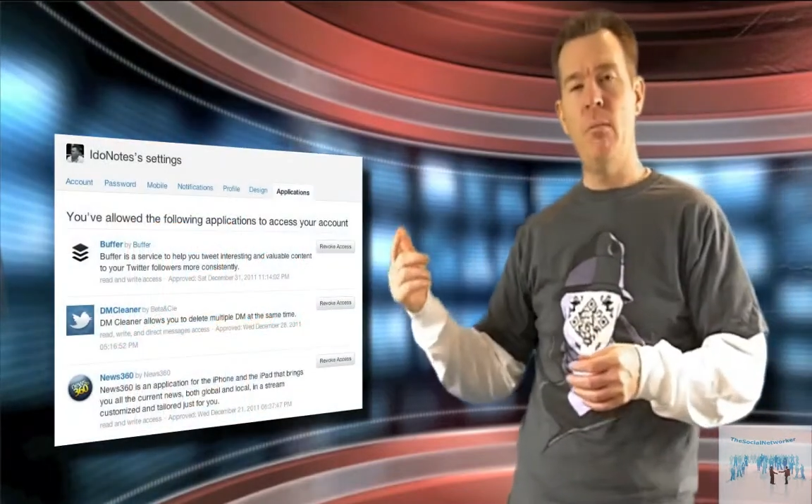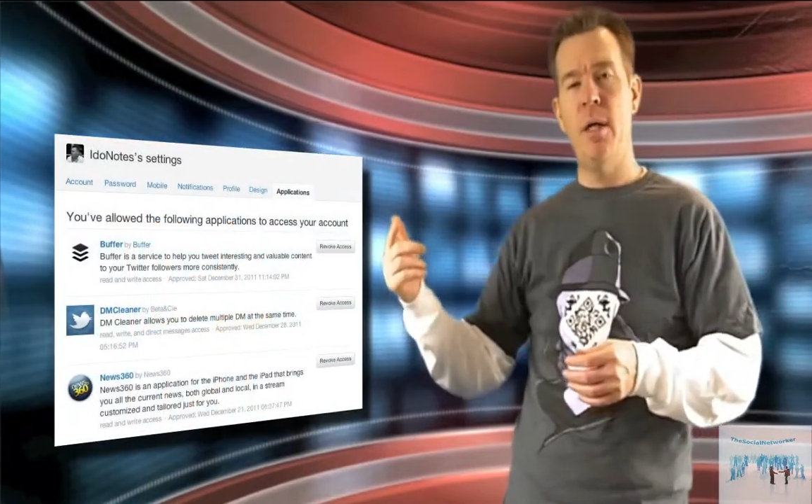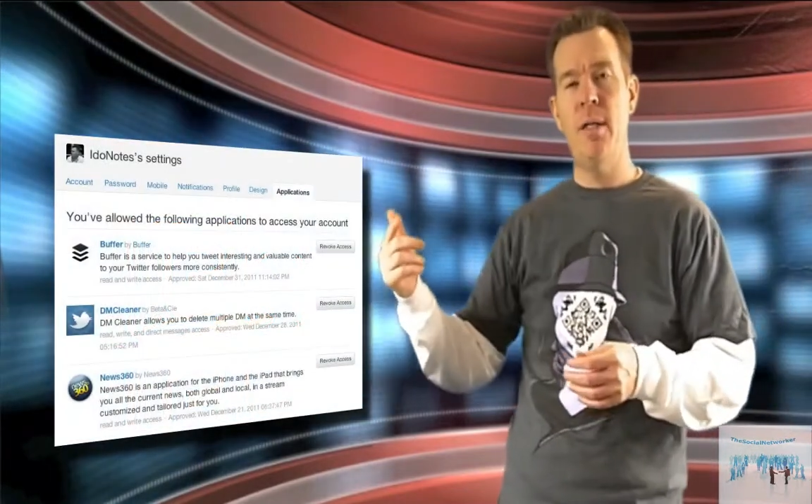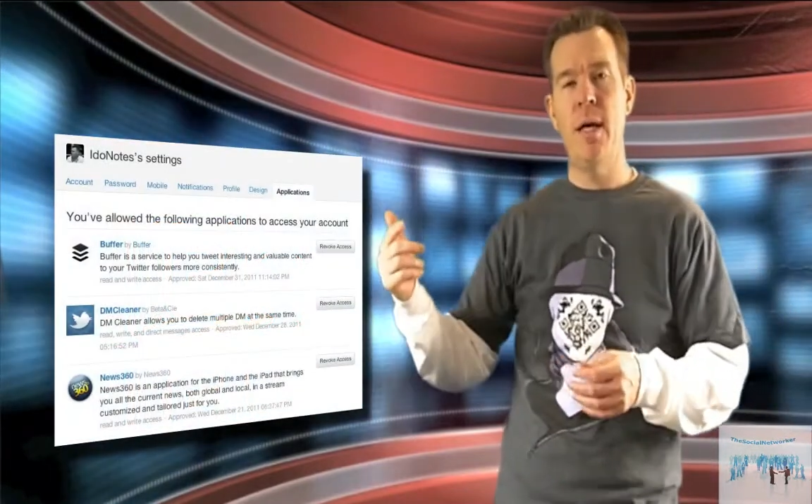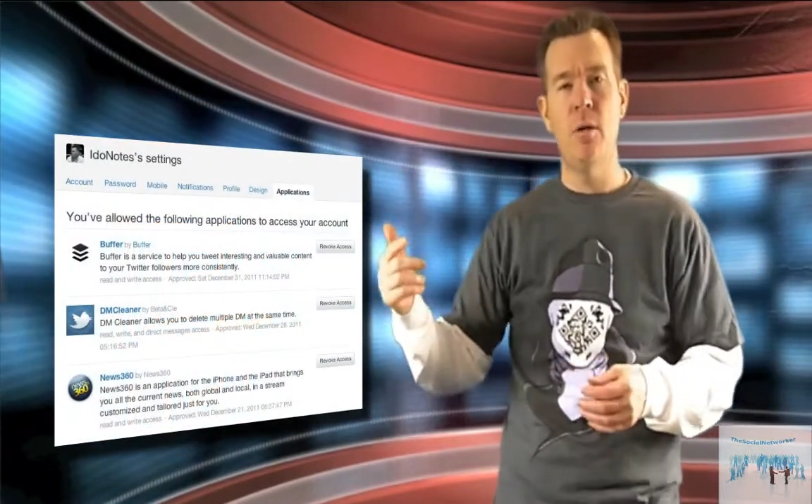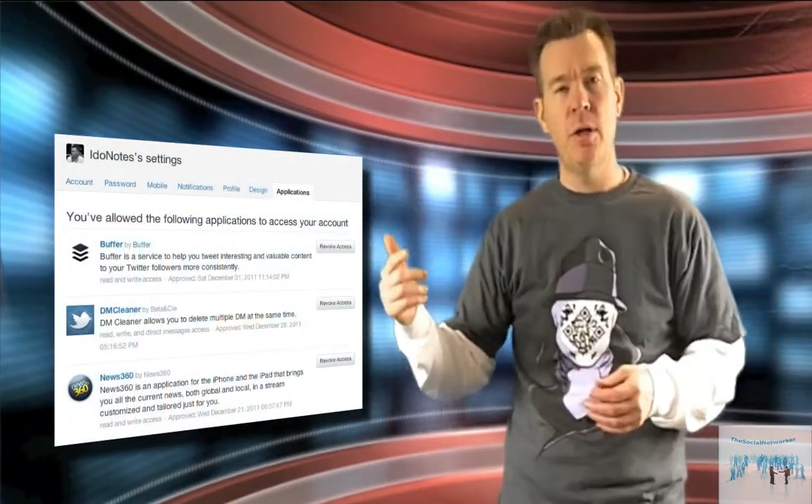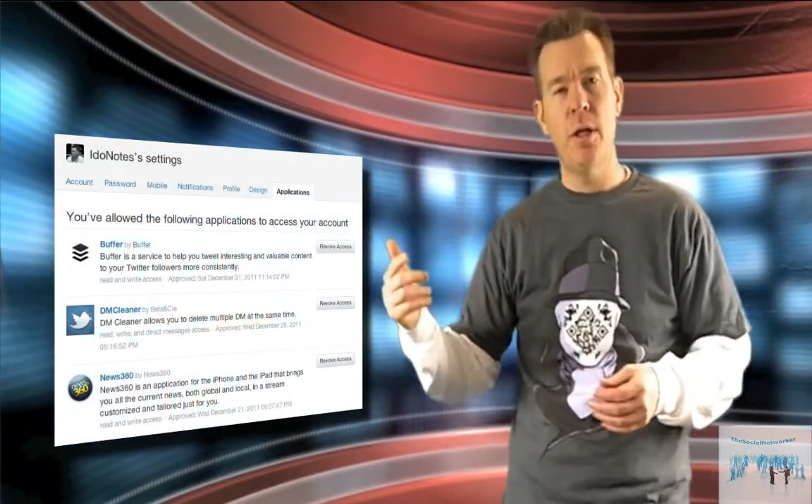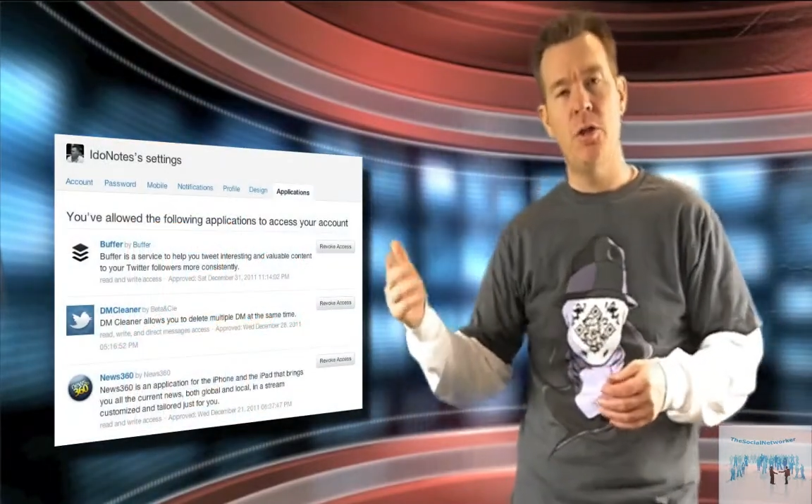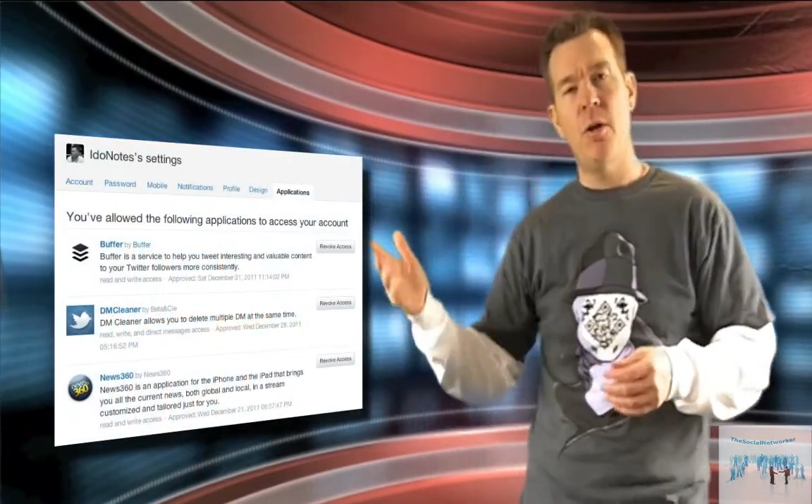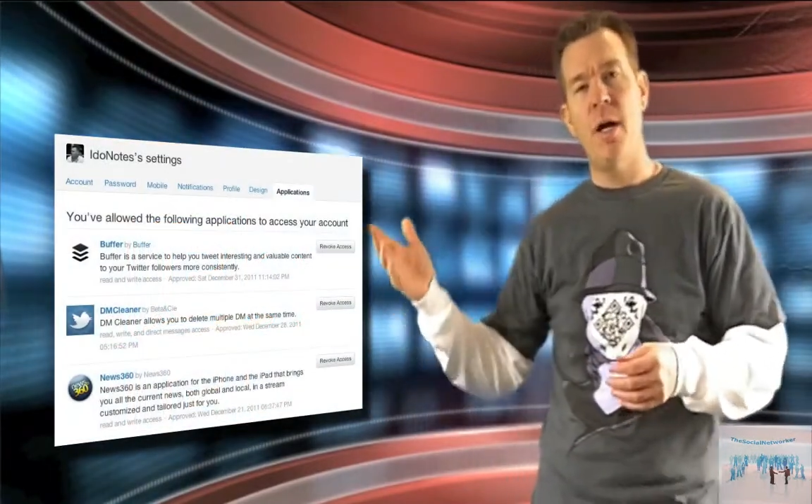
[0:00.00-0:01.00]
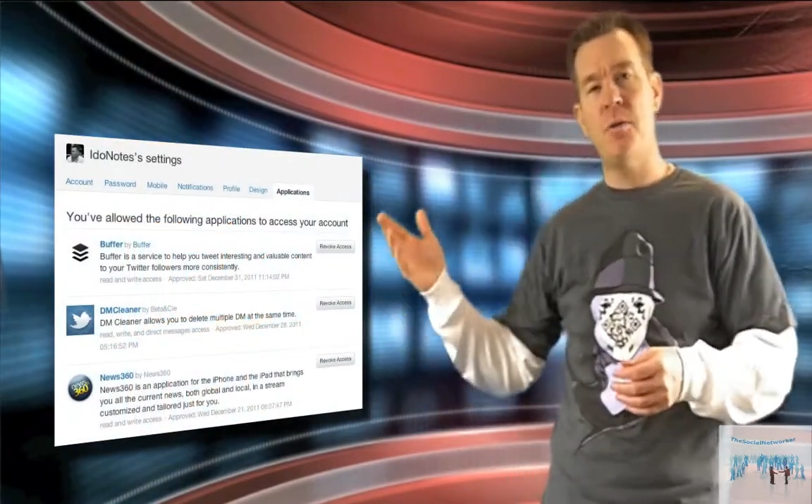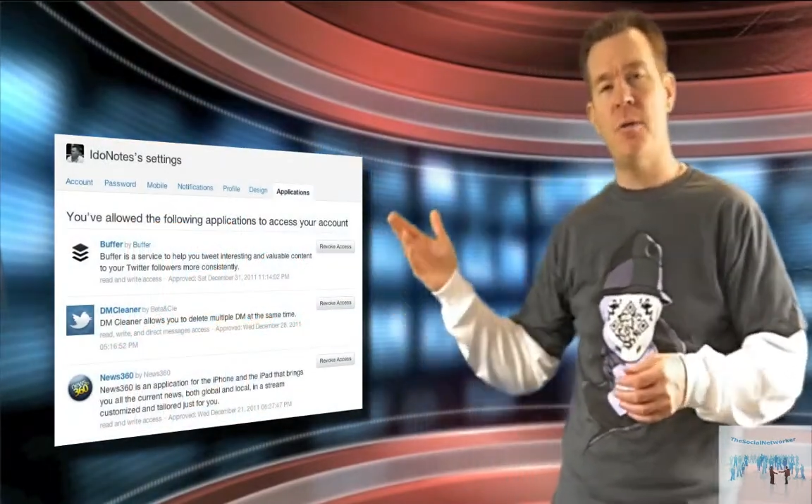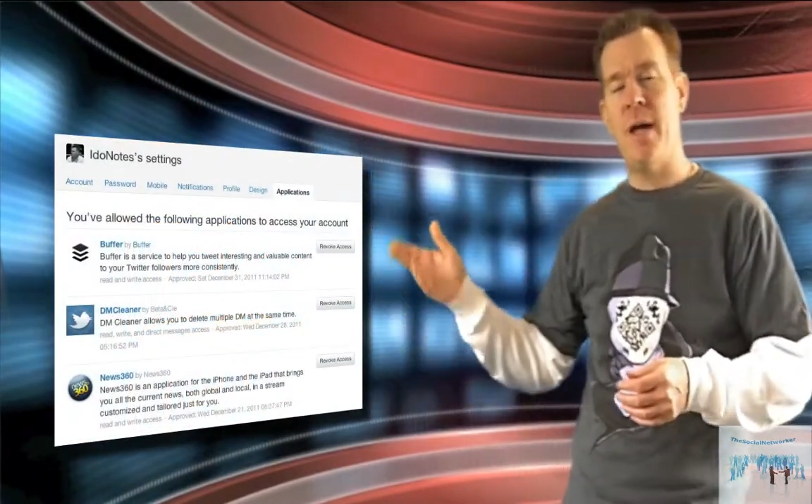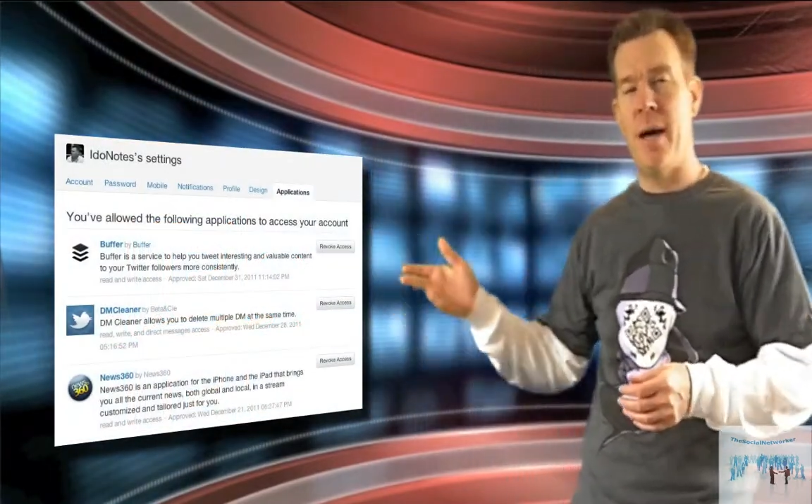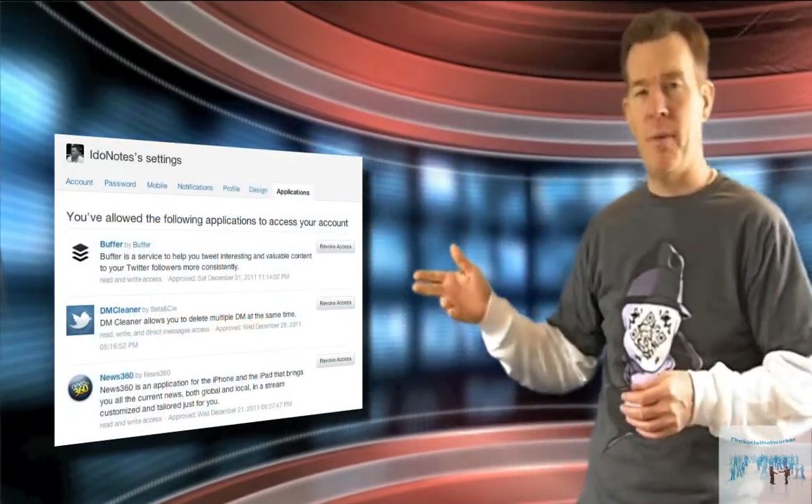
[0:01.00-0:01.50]
and take a look at your actual
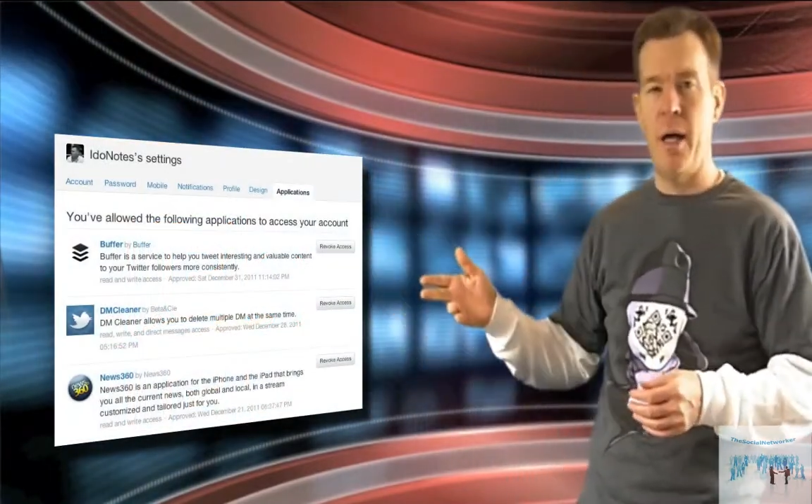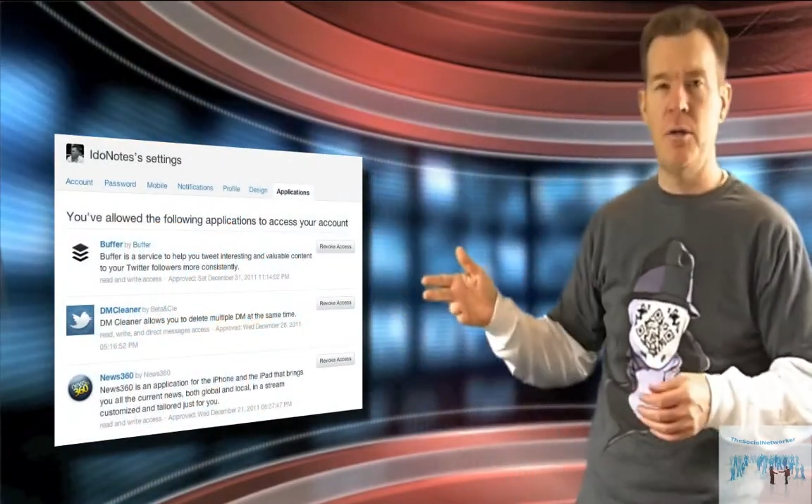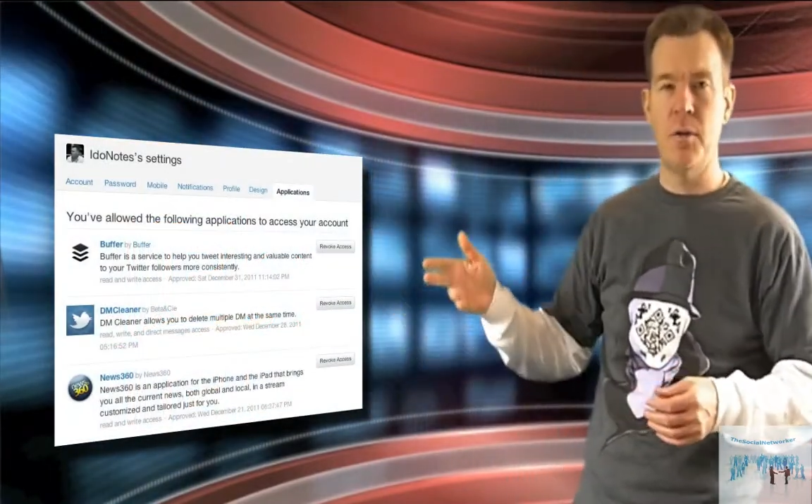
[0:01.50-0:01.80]
timeline,